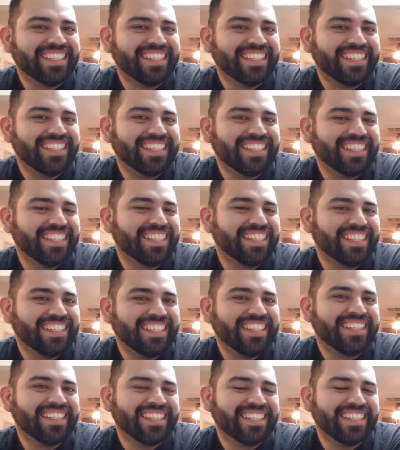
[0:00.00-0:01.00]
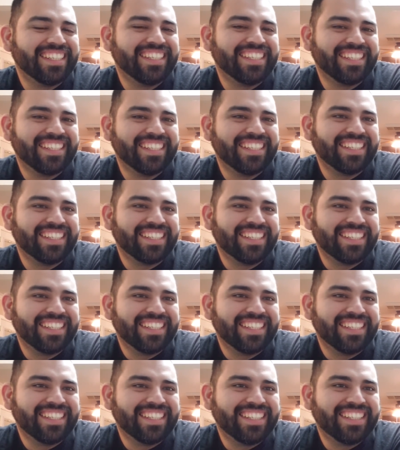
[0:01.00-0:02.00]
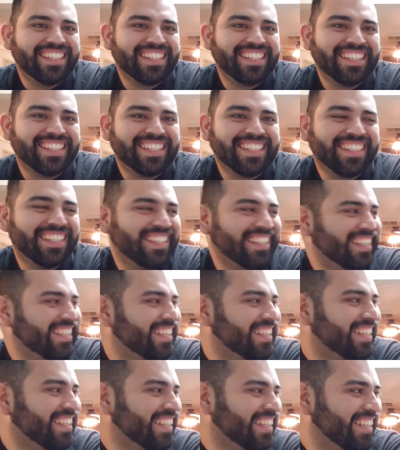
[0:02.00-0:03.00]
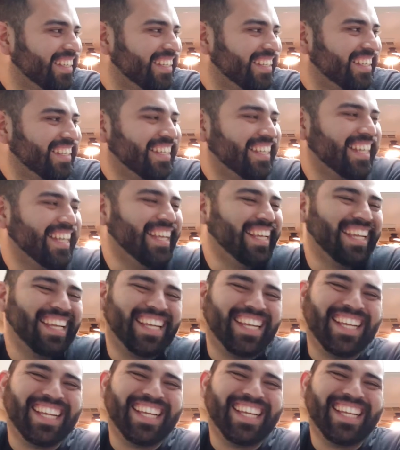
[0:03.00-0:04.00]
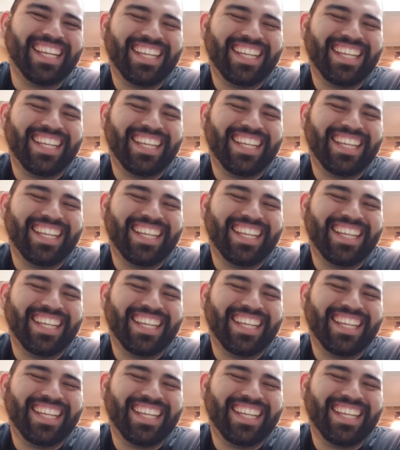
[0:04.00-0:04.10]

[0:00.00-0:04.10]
This person isn't speaking.